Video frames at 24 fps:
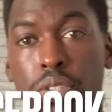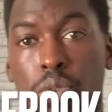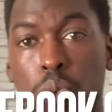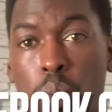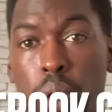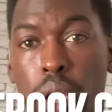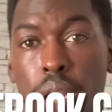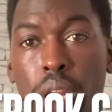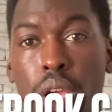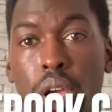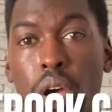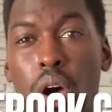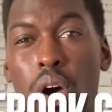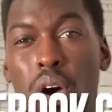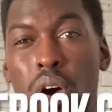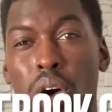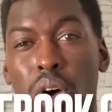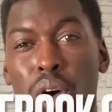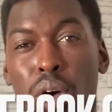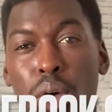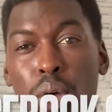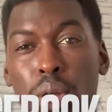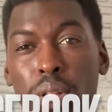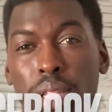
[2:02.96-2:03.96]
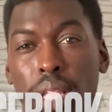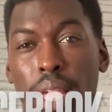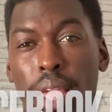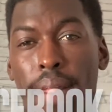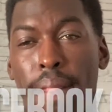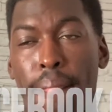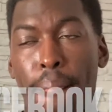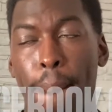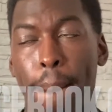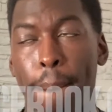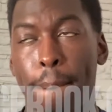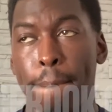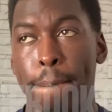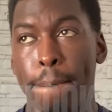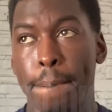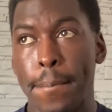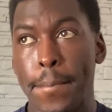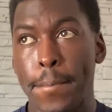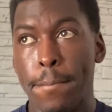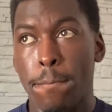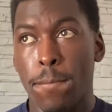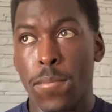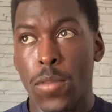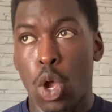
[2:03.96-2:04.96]
one called
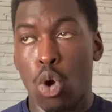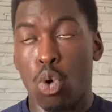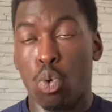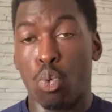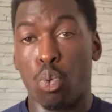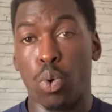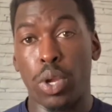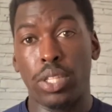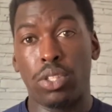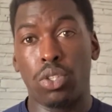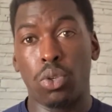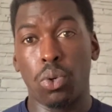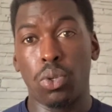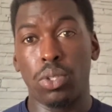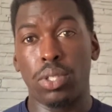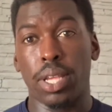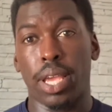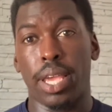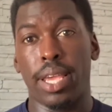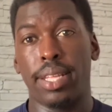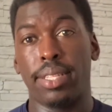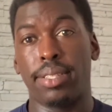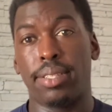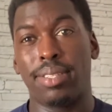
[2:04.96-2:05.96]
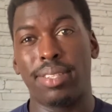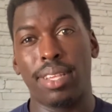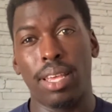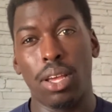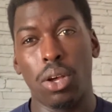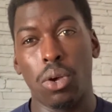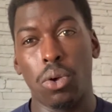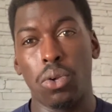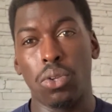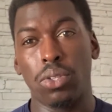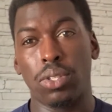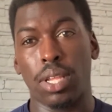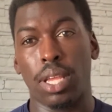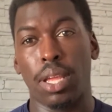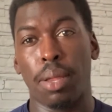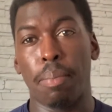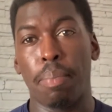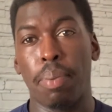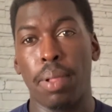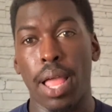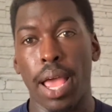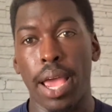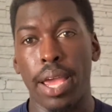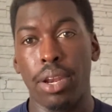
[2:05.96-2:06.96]
Rentals and Sales in
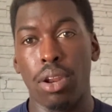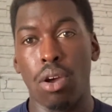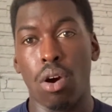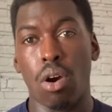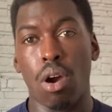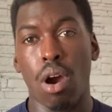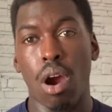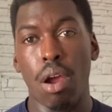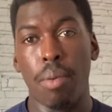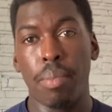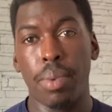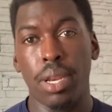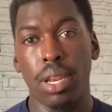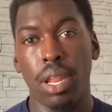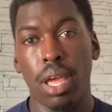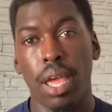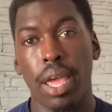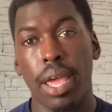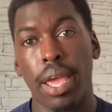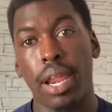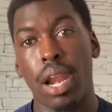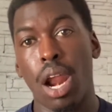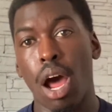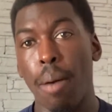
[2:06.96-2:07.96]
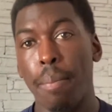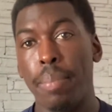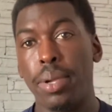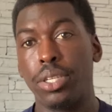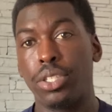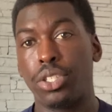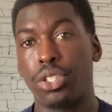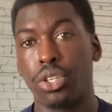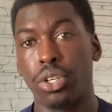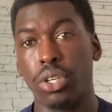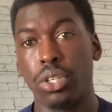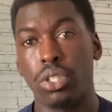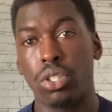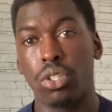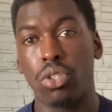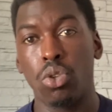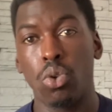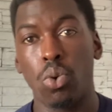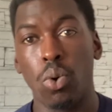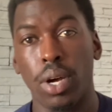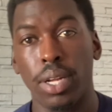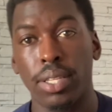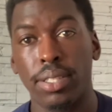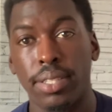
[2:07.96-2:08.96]
Playa del Carmen, and I'll be sure
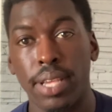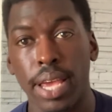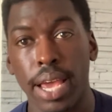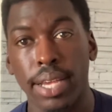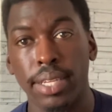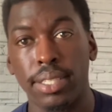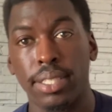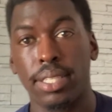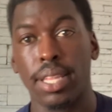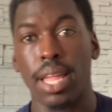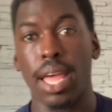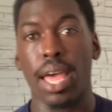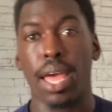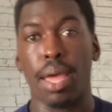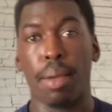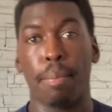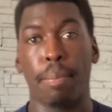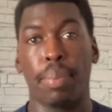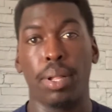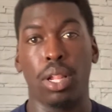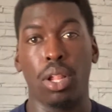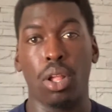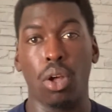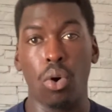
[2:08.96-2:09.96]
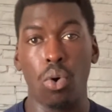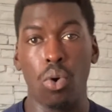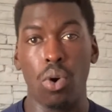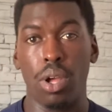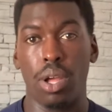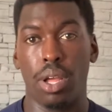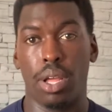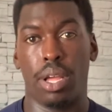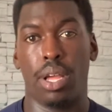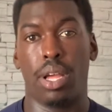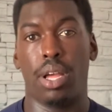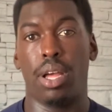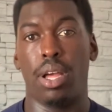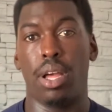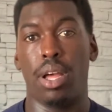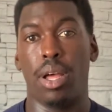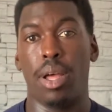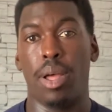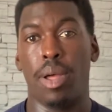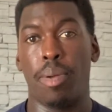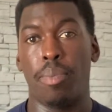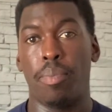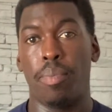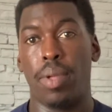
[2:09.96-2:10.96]
to attach that below.
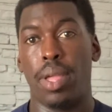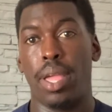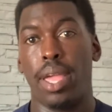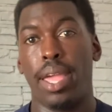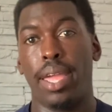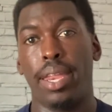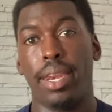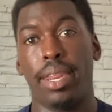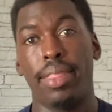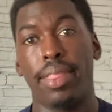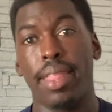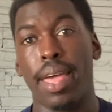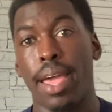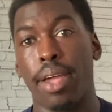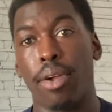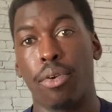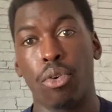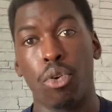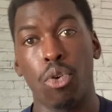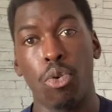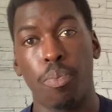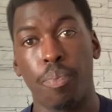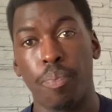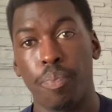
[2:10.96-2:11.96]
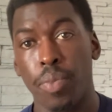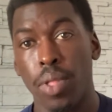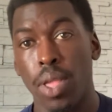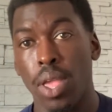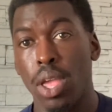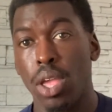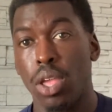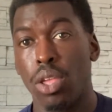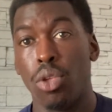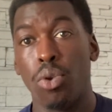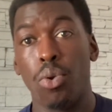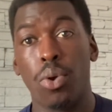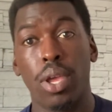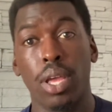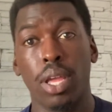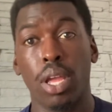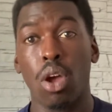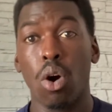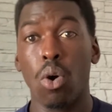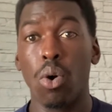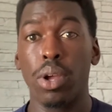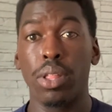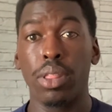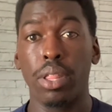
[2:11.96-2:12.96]
And in that group, you can
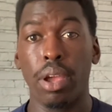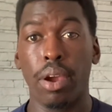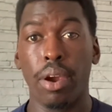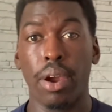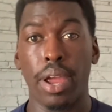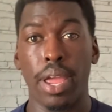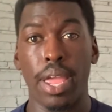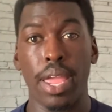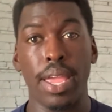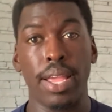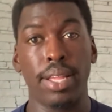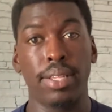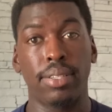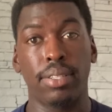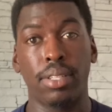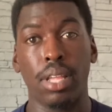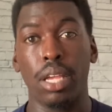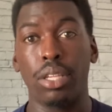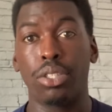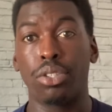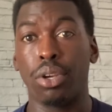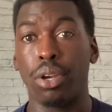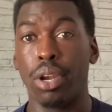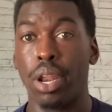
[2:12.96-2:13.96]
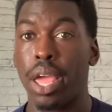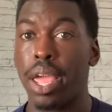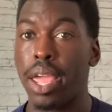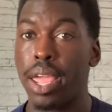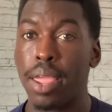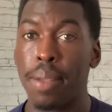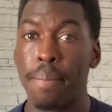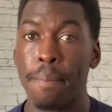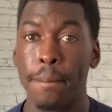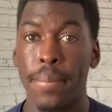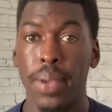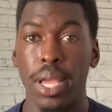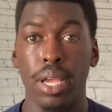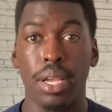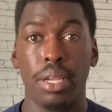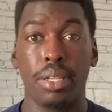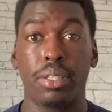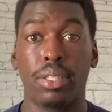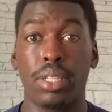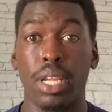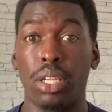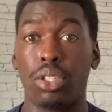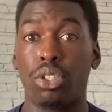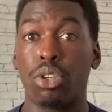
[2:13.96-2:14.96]
go in there and state your name,
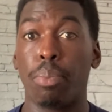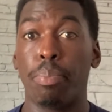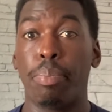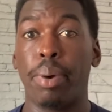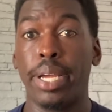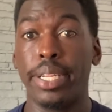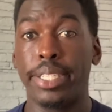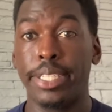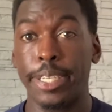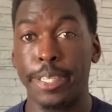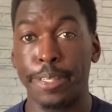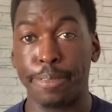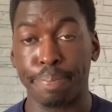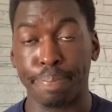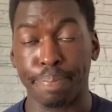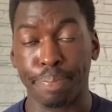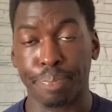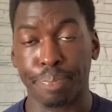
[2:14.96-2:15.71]
state your budget,